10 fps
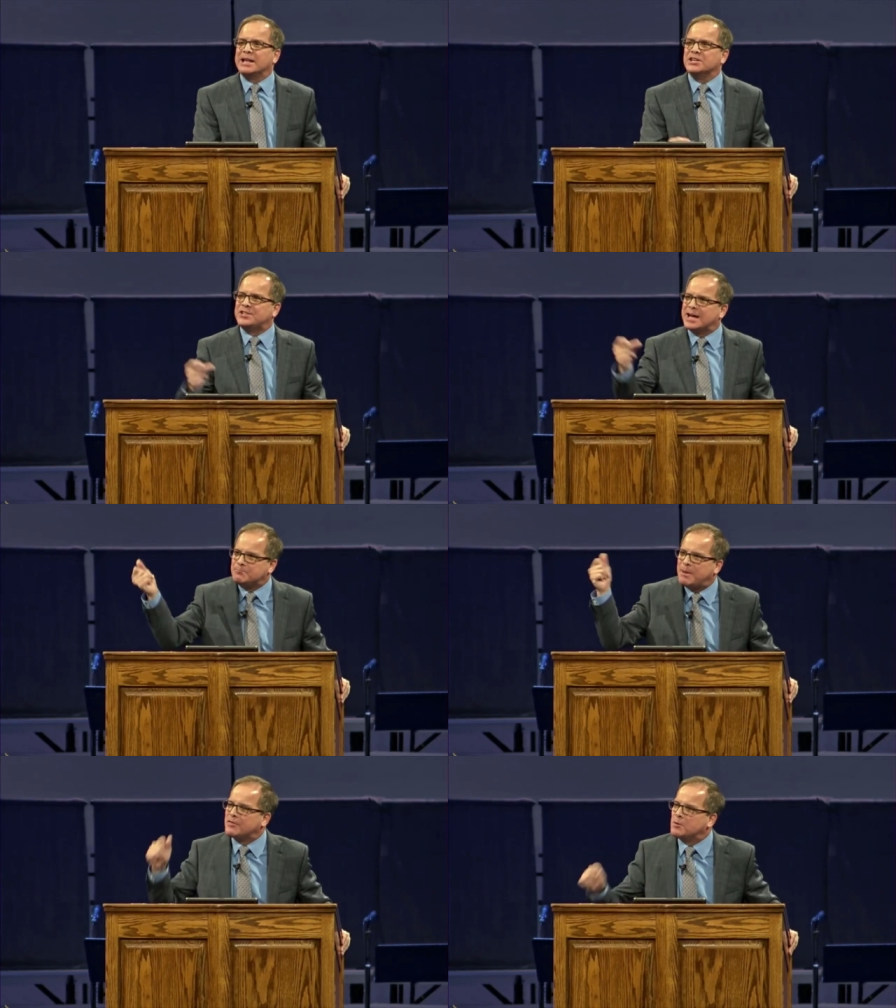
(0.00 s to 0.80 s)
he
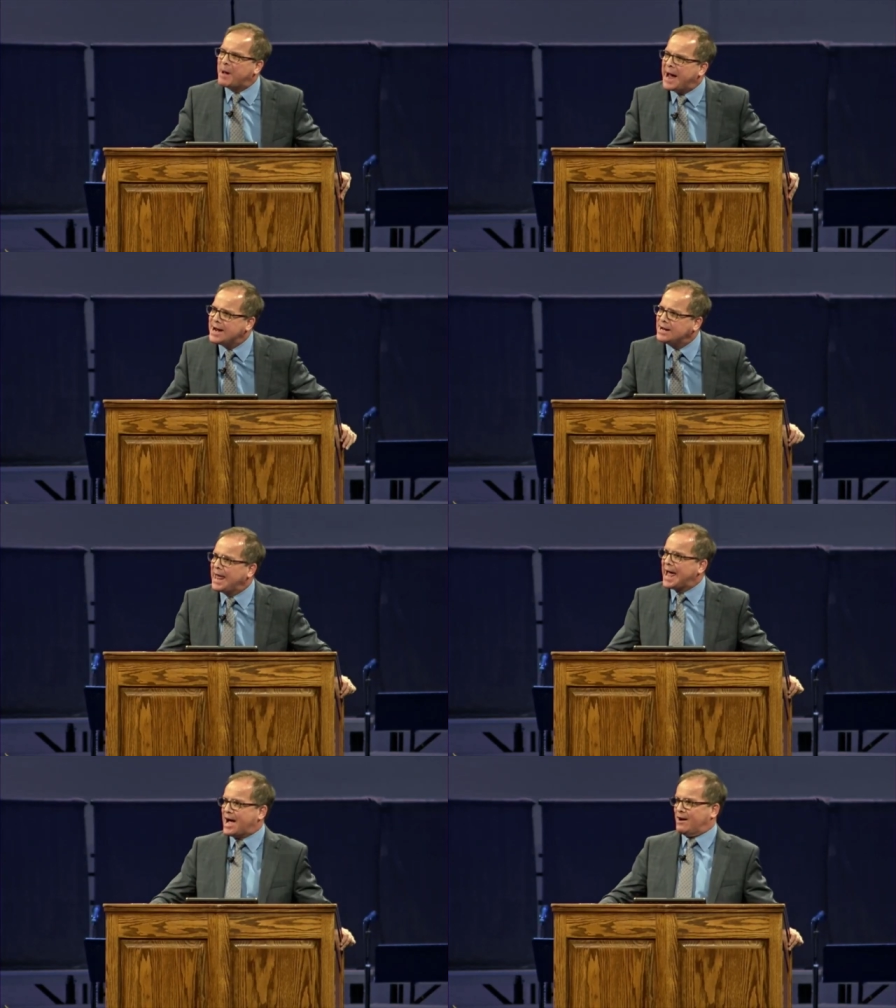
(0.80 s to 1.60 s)
said, But the pain
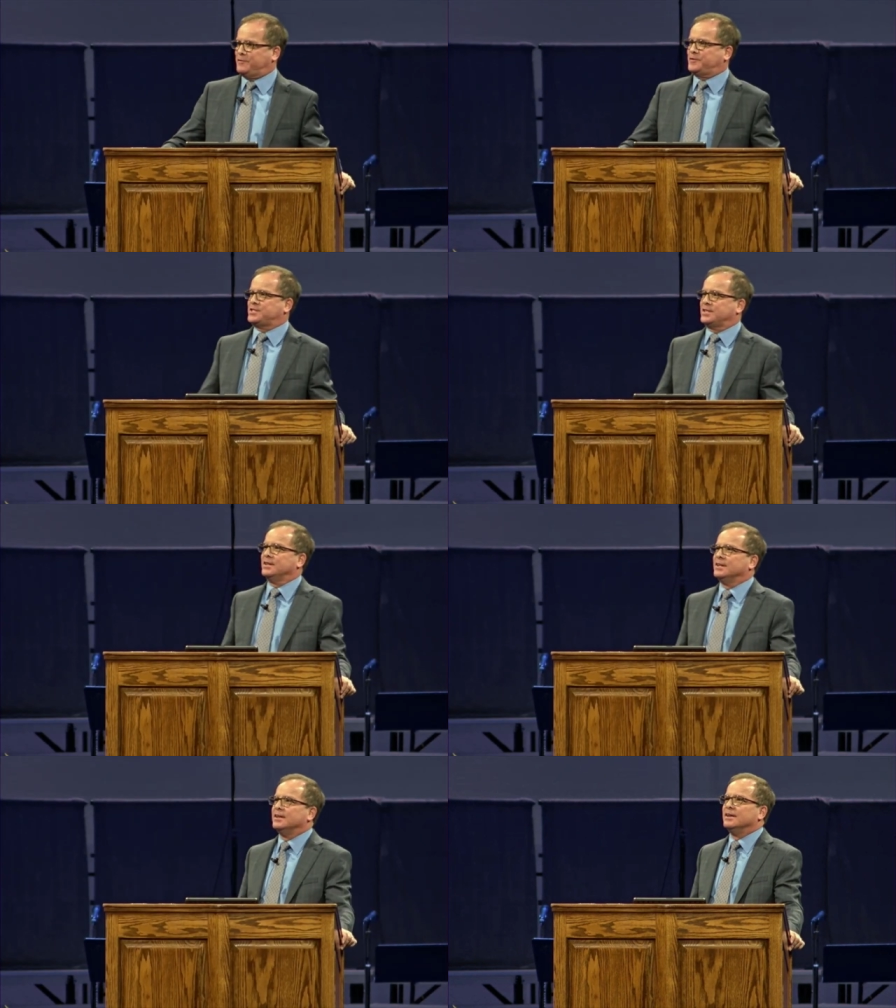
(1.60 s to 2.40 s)
left.
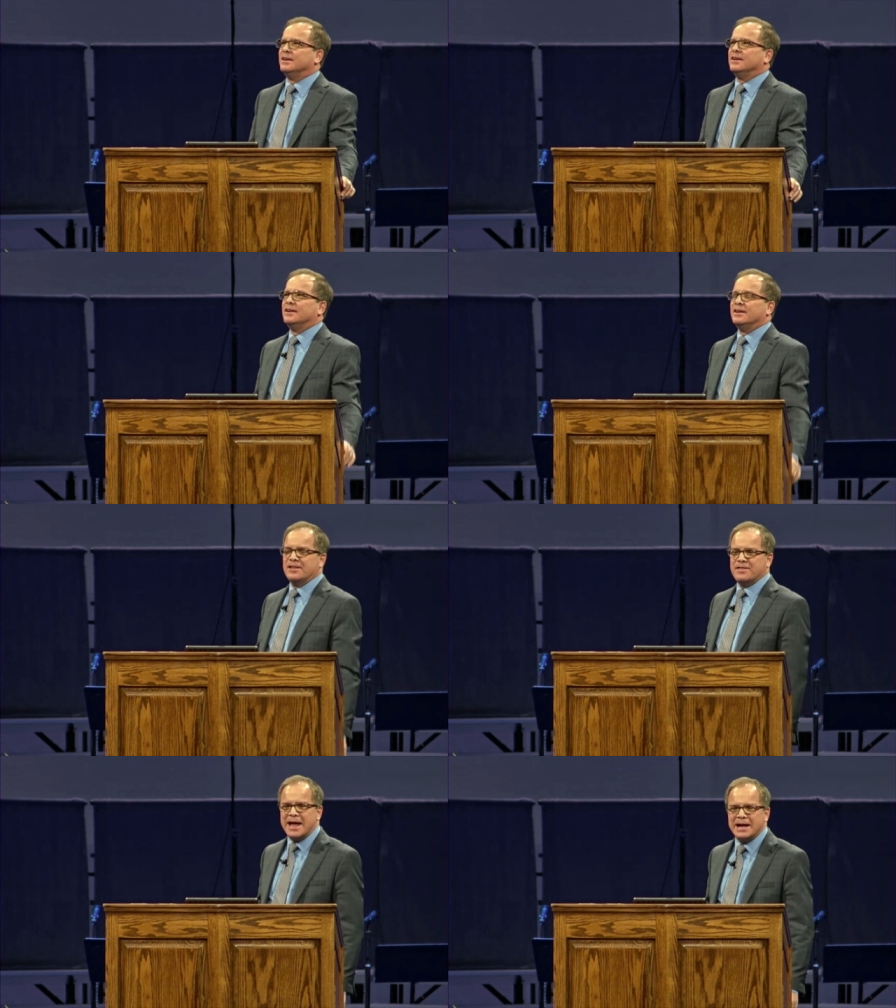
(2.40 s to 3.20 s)

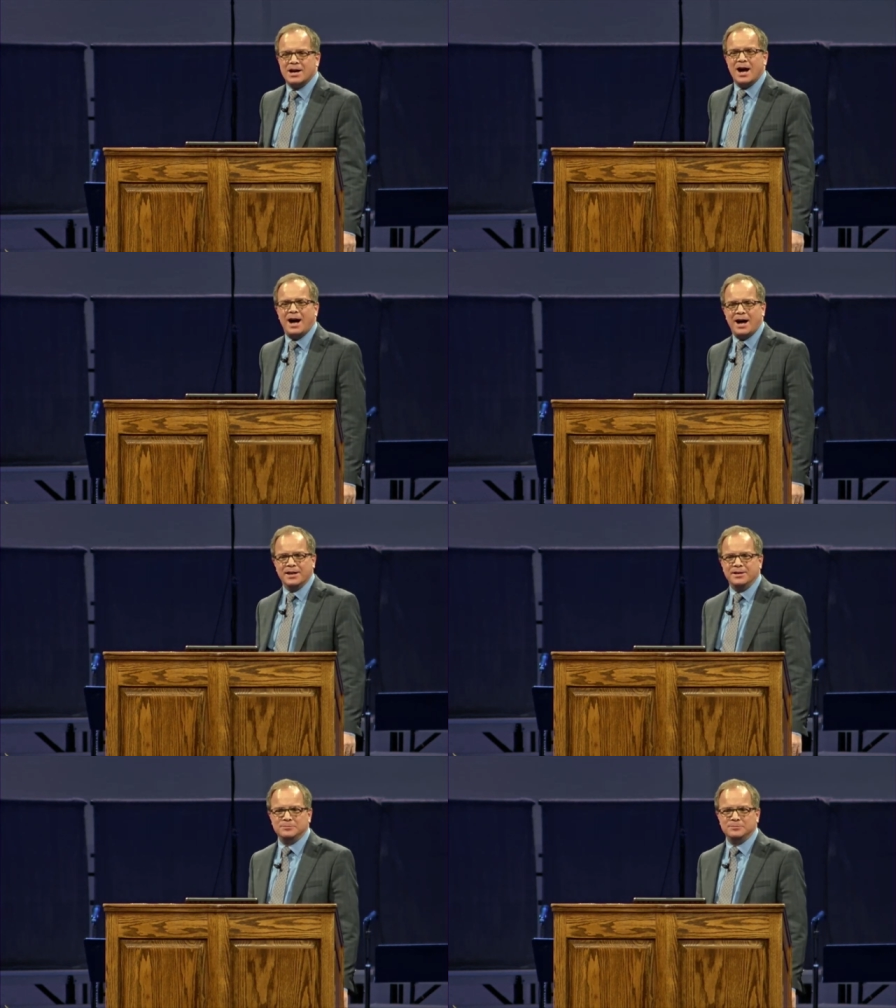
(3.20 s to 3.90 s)
Thank God.